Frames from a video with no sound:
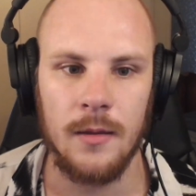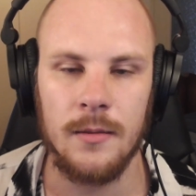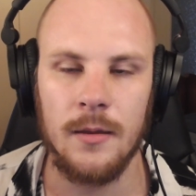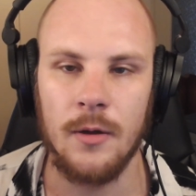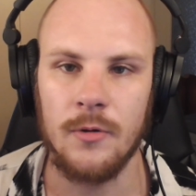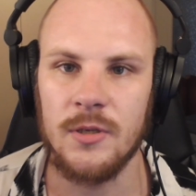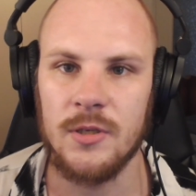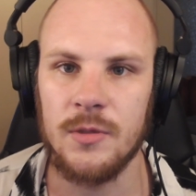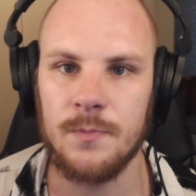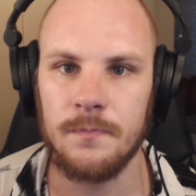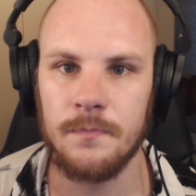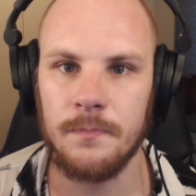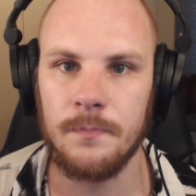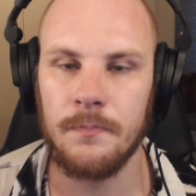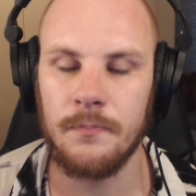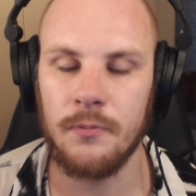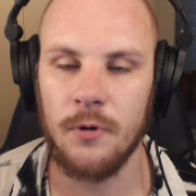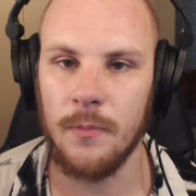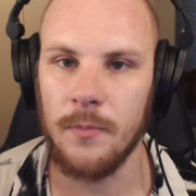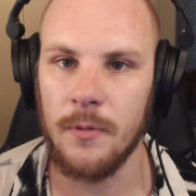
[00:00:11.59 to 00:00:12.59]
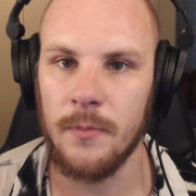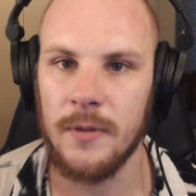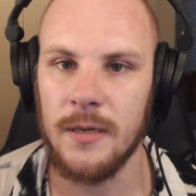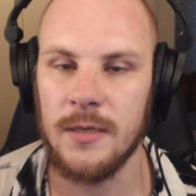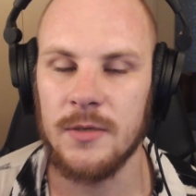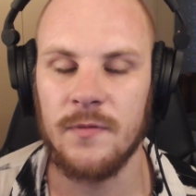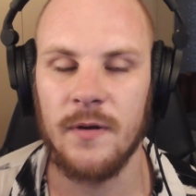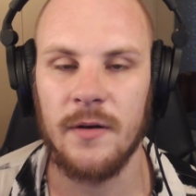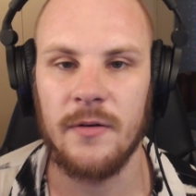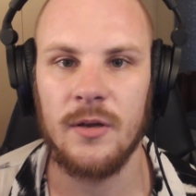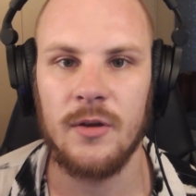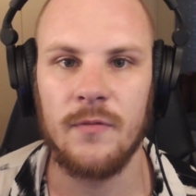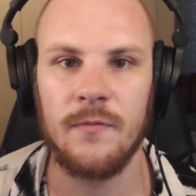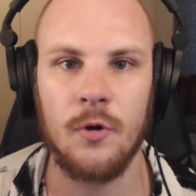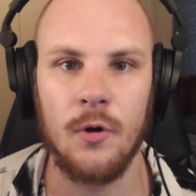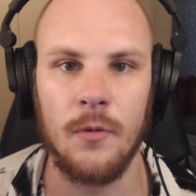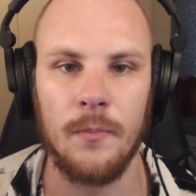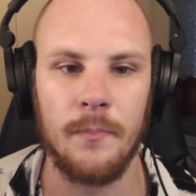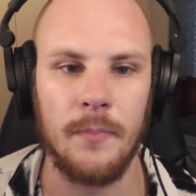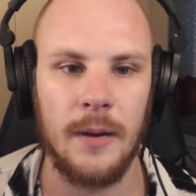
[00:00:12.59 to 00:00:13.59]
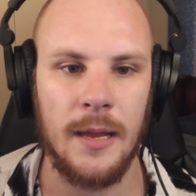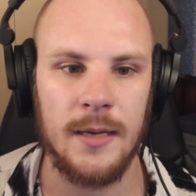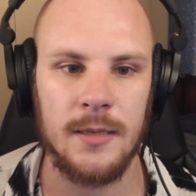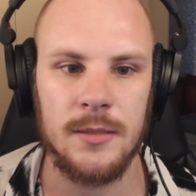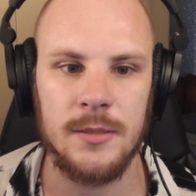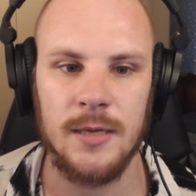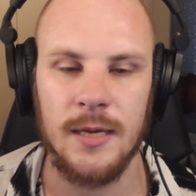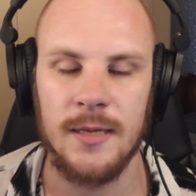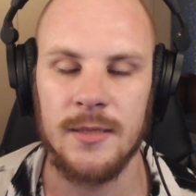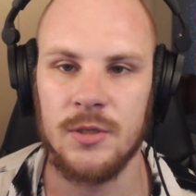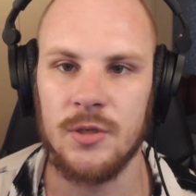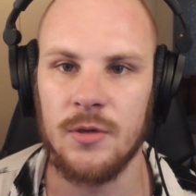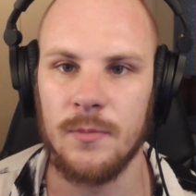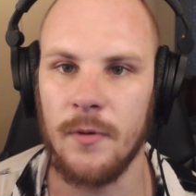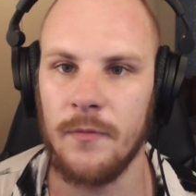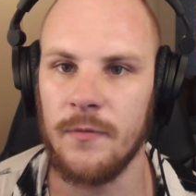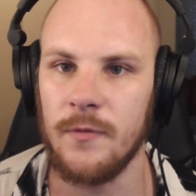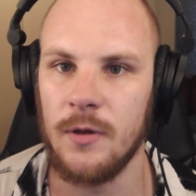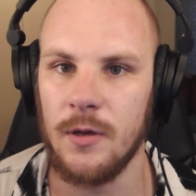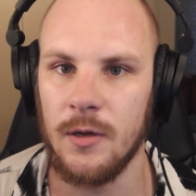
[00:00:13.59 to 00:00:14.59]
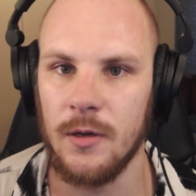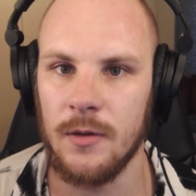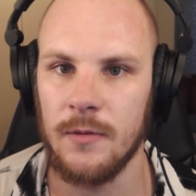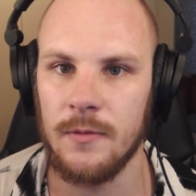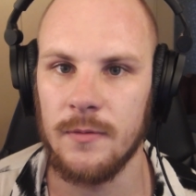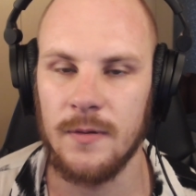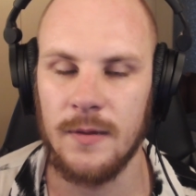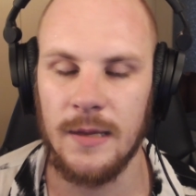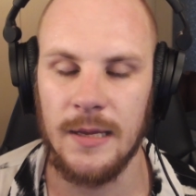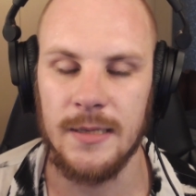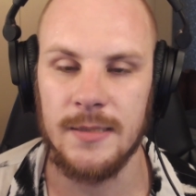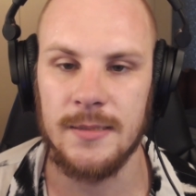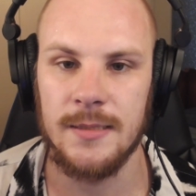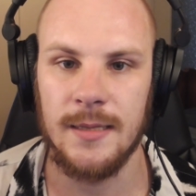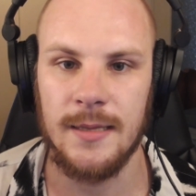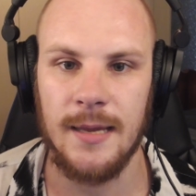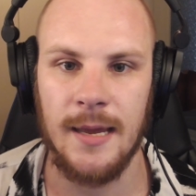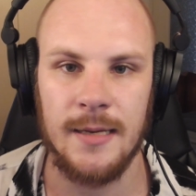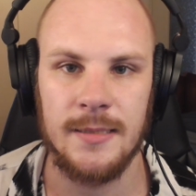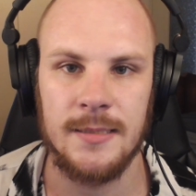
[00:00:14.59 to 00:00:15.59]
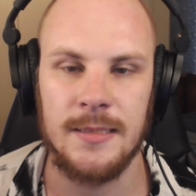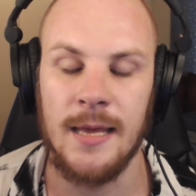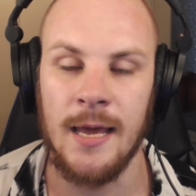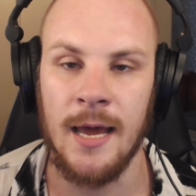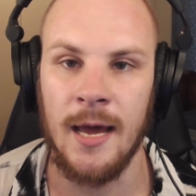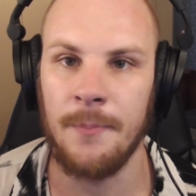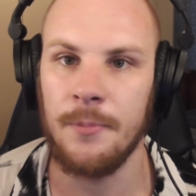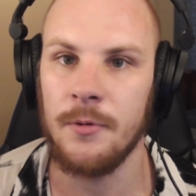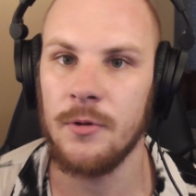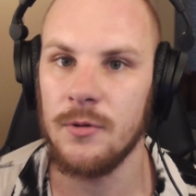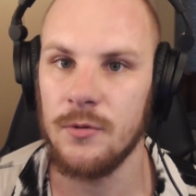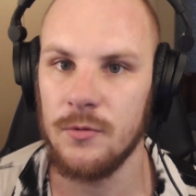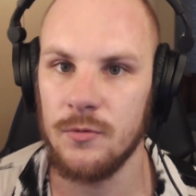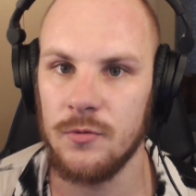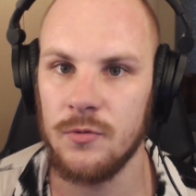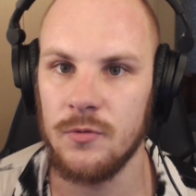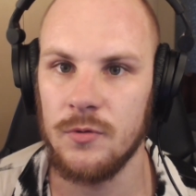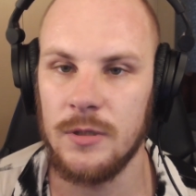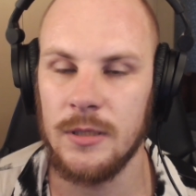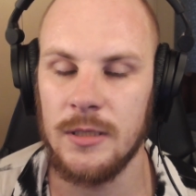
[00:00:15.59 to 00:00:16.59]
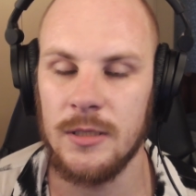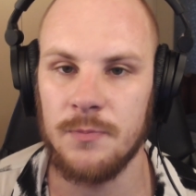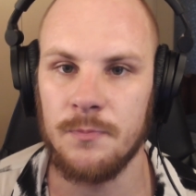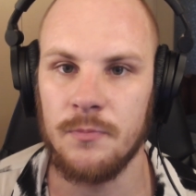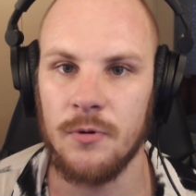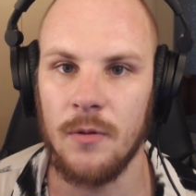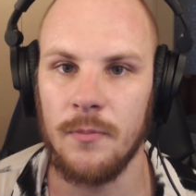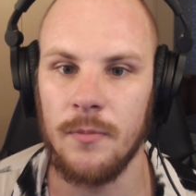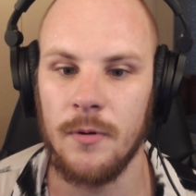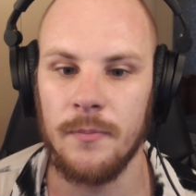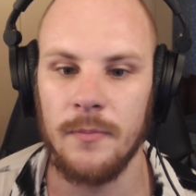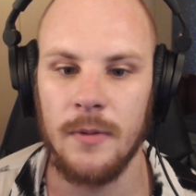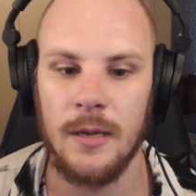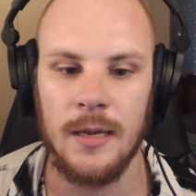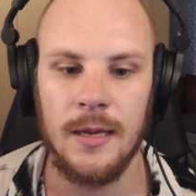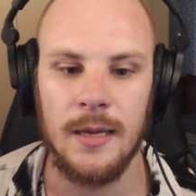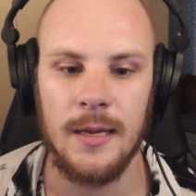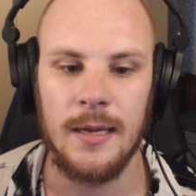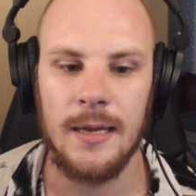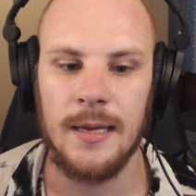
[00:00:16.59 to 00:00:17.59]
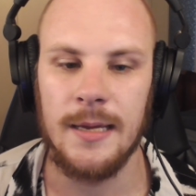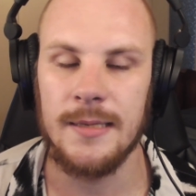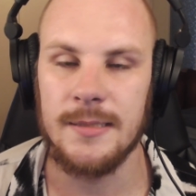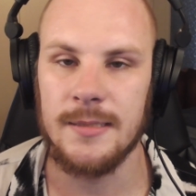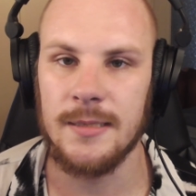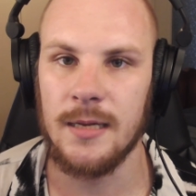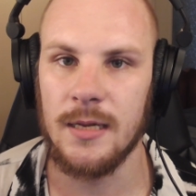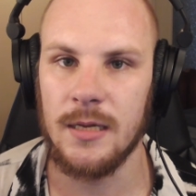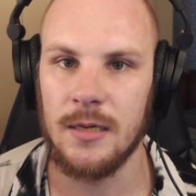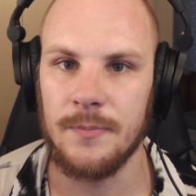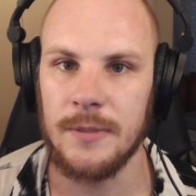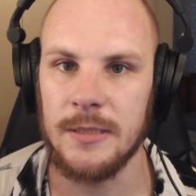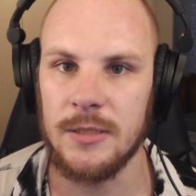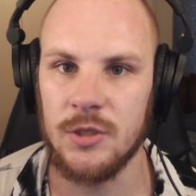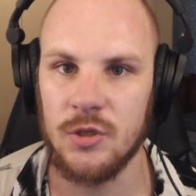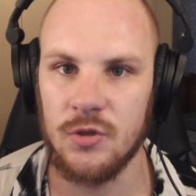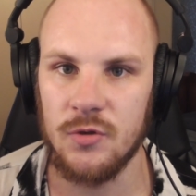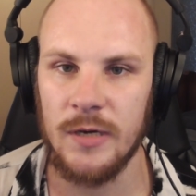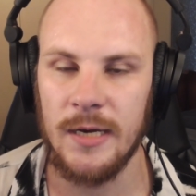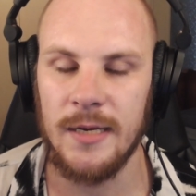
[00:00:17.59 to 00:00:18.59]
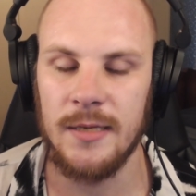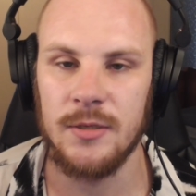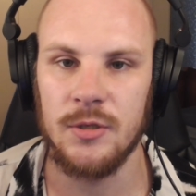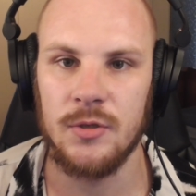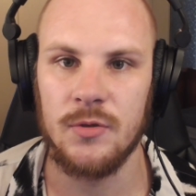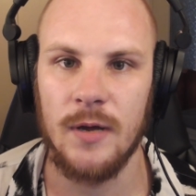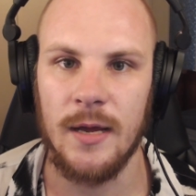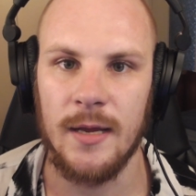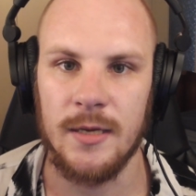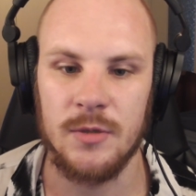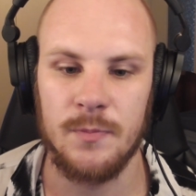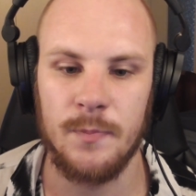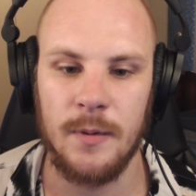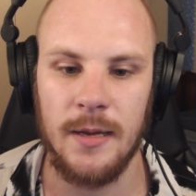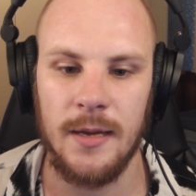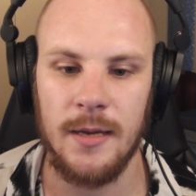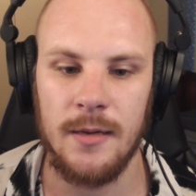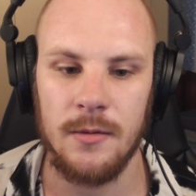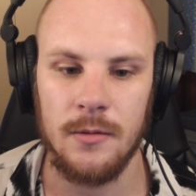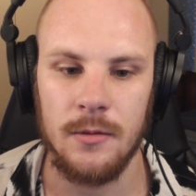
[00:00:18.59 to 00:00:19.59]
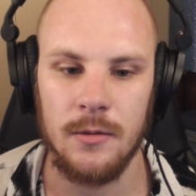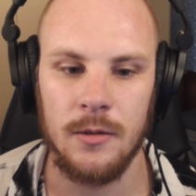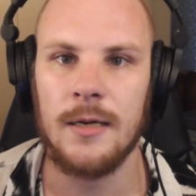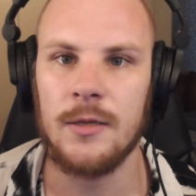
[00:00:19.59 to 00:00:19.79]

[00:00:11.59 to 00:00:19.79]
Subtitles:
Now, this problem is very complex, and some of the things that actually happen due to this problem is a little bit strange to explain.